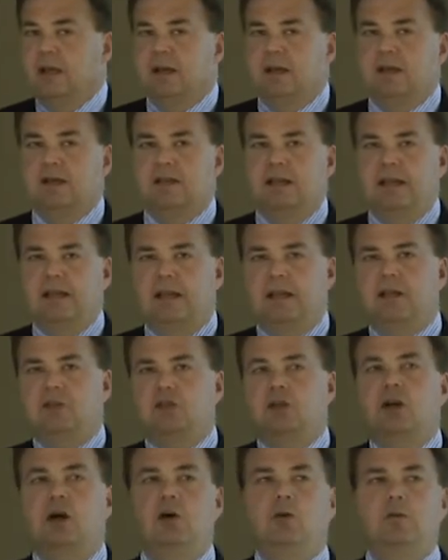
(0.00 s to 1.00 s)
is that
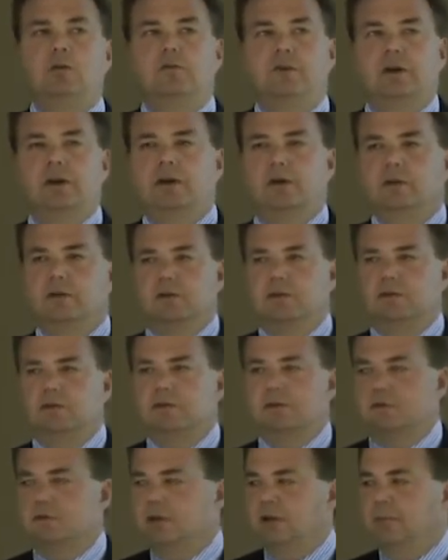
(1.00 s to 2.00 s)
each co-inventor
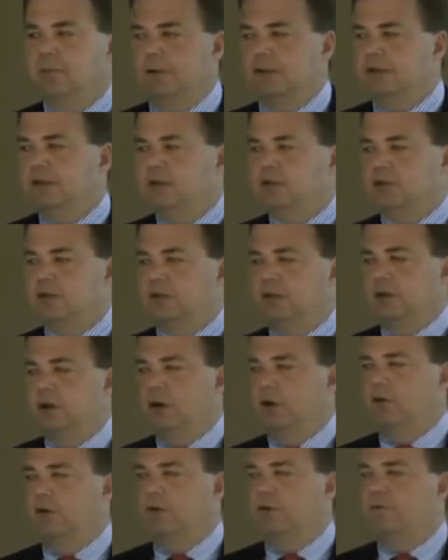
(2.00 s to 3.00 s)
can potentially
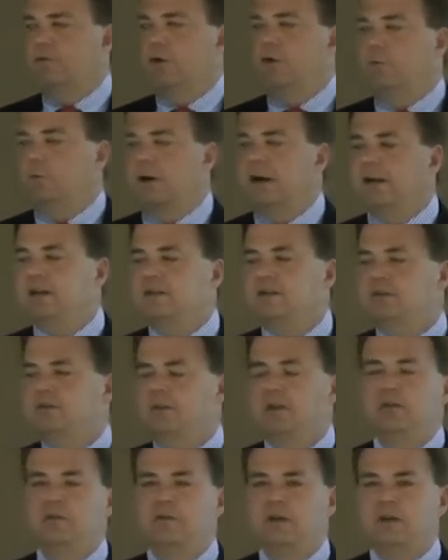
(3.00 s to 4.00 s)
own the full rights to
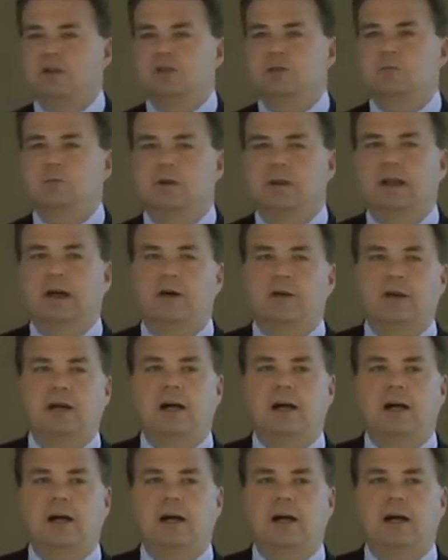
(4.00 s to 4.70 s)
the invention without an